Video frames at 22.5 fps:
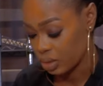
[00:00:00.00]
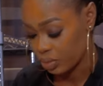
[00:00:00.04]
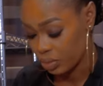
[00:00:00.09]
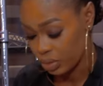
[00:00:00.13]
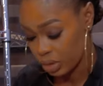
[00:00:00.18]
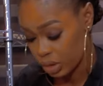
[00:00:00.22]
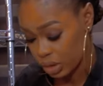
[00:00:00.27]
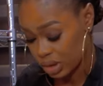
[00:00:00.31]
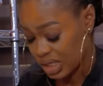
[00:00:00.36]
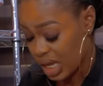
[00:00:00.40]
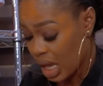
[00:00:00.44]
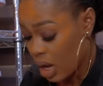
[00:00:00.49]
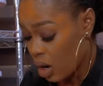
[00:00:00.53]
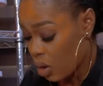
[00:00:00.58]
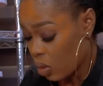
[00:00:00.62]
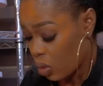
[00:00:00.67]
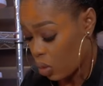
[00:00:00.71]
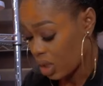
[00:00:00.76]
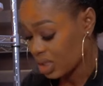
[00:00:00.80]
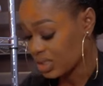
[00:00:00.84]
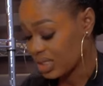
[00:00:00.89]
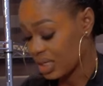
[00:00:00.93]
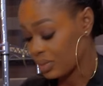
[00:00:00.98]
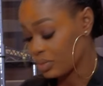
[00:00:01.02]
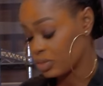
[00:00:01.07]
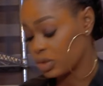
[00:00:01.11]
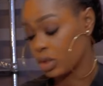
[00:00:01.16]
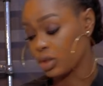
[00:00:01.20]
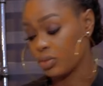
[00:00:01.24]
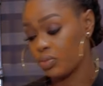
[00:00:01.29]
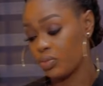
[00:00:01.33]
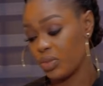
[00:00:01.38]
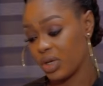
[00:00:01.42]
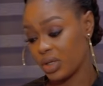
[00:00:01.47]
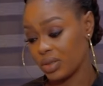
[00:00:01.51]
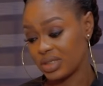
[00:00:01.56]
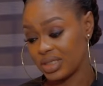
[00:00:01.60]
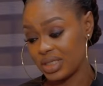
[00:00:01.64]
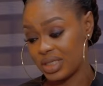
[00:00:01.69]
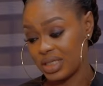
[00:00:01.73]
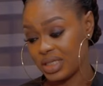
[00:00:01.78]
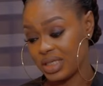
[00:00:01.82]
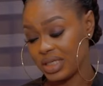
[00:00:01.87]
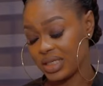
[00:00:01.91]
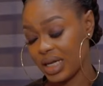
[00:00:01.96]
the blocks. Once I'm done
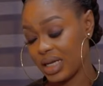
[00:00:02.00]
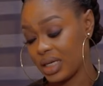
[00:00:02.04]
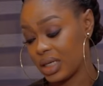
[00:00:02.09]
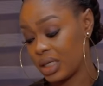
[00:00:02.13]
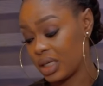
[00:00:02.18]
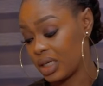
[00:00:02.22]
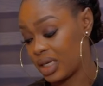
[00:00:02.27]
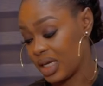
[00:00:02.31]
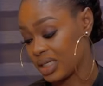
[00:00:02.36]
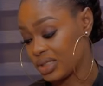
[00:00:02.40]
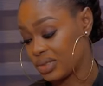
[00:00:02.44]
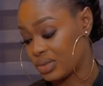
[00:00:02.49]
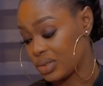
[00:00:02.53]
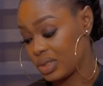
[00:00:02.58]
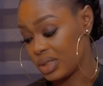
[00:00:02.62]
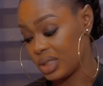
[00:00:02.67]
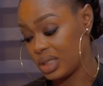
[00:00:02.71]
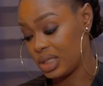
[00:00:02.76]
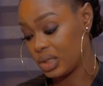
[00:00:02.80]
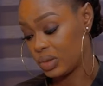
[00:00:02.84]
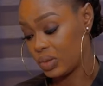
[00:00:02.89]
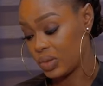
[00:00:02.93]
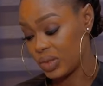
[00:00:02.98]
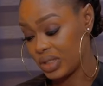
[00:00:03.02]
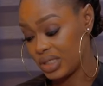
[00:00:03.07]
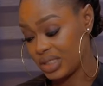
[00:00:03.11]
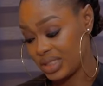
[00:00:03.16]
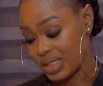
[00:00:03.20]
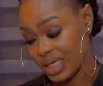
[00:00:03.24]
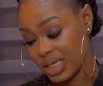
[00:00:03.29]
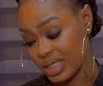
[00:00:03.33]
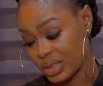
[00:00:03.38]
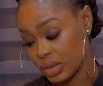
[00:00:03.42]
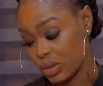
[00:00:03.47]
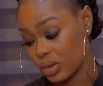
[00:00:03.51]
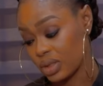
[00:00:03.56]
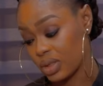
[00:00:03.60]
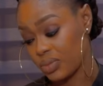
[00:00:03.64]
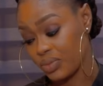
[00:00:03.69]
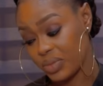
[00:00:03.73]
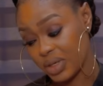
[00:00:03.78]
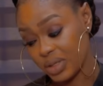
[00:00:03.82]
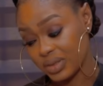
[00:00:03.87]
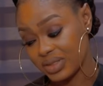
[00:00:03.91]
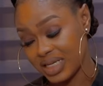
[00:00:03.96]
melting it and it gets to the liquid state or the
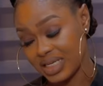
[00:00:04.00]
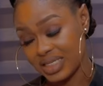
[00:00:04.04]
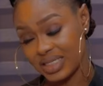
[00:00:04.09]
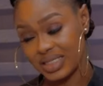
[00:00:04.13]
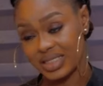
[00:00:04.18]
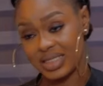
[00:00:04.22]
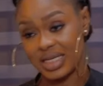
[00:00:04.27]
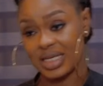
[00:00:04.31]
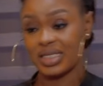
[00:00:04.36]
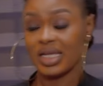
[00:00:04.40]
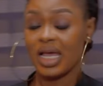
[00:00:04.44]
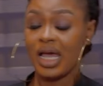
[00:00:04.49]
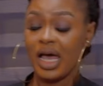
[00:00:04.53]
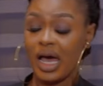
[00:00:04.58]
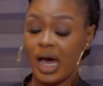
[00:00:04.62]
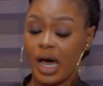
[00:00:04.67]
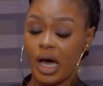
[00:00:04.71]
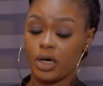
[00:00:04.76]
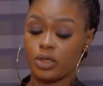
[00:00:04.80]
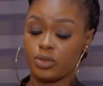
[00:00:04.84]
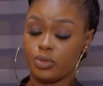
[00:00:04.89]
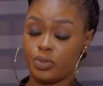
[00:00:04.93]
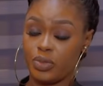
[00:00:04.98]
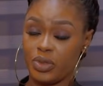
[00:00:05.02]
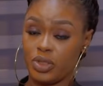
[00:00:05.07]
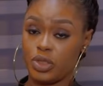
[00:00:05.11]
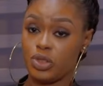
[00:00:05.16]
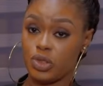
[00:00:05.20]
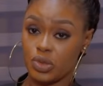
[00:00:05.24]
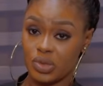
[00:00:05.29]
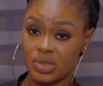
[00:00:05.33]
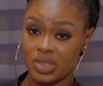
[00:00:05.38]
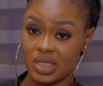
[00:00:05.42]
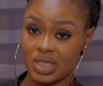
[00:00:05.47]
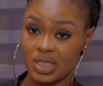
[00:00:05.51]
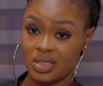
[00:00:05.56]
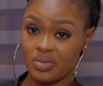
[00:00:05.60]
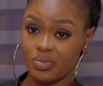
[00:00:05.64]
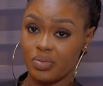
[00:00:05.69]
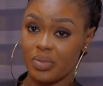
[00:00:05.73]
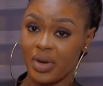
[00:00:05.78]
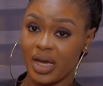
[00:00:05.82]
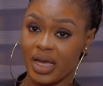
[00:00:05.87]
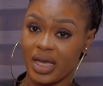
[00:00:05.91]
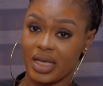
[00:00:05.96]
melted state, I'll be
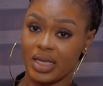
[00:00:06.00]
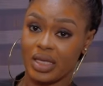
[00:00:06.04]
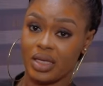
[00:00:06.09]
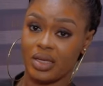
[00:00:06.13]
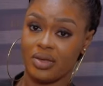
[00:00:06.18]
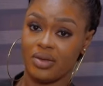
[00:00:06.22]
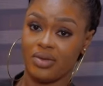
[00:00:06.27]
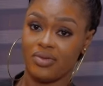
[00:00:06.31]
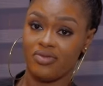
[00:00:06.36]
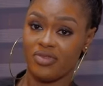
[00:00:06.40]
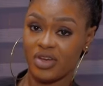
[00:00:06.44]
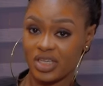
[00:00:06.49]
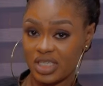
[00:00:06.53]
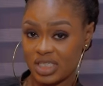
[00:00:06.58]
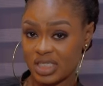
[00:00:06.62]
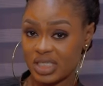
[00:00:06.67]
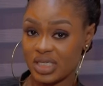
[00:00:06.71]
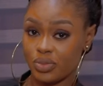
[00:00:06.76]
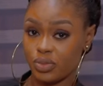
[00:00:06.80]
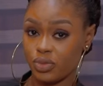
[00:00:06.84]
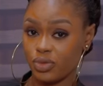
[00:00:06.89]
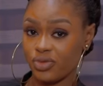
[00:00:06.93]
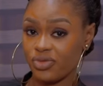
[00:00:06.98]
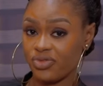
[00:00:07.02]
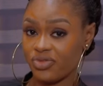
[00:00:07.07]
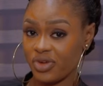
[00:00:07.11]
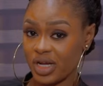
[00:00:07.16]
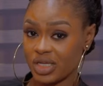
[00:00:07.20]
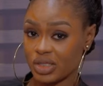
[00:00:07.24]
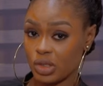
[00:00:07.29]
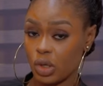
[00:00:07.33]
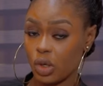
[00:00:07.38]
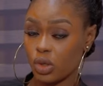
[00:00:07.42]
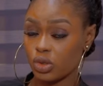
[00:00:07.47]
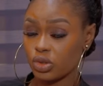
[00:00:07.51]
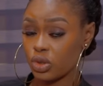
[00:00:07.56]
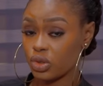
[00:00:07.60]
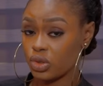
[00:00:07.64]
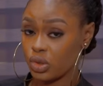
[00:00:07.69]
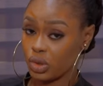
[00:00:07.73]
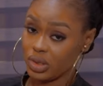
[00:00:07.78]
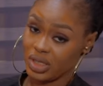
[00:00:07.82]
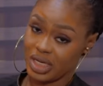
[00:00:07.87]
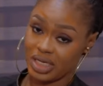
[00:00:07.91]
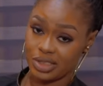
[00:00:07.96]
using my vegetable fat, also
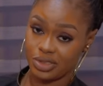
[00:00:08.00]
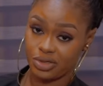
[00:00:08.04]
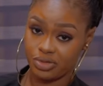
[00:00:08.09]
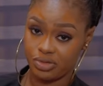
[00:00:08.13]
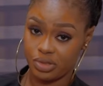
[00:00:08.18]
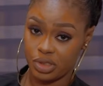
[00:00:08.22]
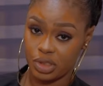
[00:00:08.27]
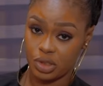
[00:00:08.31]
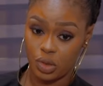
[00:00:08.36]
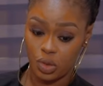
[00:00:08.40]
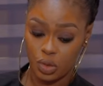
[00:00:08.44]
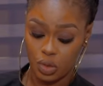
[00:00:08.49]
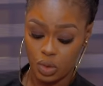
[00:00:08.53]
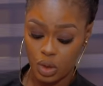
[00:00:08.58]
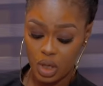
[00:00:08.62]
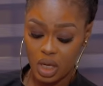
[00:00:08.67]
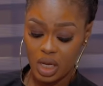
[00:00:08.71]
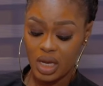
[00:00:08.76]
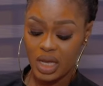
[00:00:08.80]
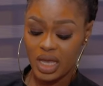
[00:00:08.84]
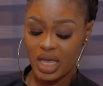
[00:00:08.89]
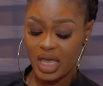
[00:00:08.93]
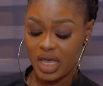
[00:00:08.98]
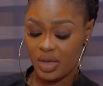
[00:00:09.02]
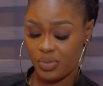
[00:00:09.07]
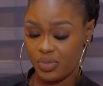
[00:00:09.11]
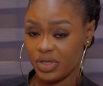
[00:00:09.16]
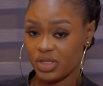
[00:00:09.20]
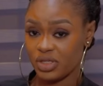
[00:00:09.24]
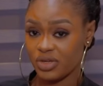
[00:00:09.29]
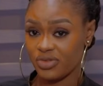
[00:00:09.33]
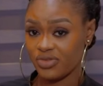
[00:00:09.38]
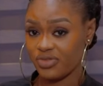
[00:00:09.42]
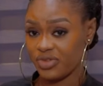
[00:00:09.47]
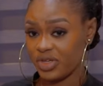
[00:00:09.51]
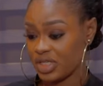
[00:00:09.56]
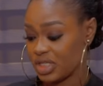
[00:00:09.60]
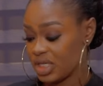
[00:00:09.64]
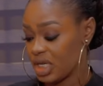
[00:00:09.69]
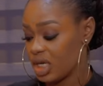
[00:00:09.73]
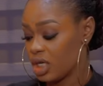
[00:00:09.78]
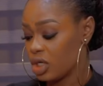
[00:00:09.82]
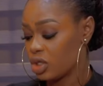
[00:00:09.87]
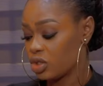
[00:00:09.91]
known as Crisco, a bit of it